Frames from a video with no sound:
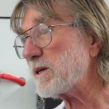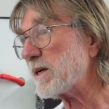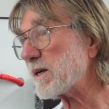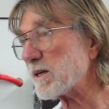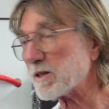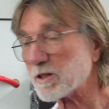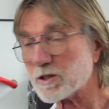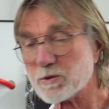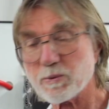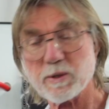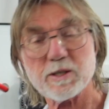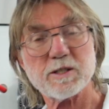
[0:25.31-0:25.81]

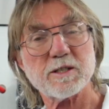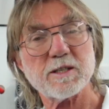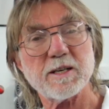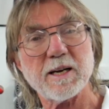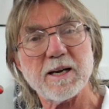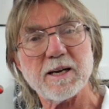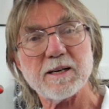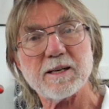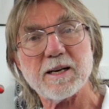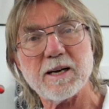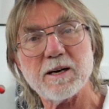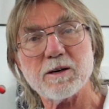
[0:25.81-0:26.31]
It'll switch
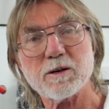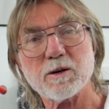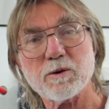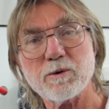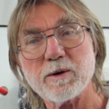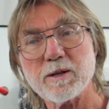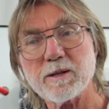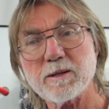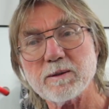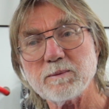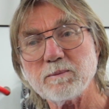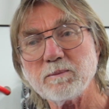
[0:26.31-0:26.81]
that
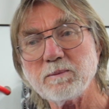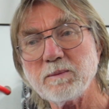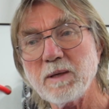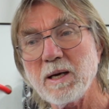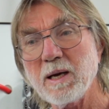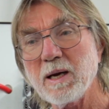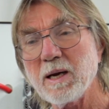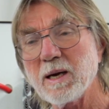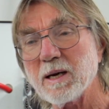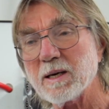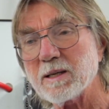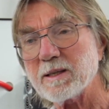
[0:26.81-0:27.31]
algorithm.
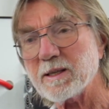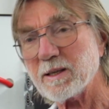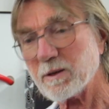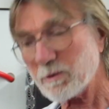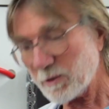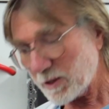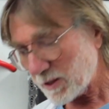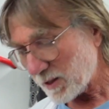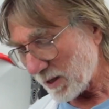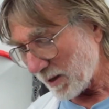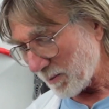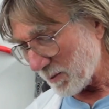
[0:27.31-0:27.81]
The
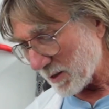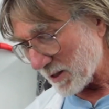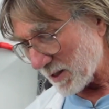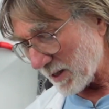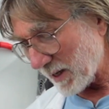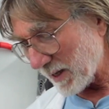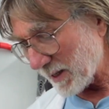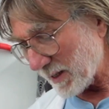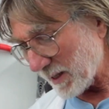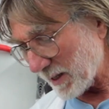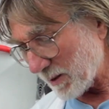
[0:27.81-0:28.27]
only time it's likely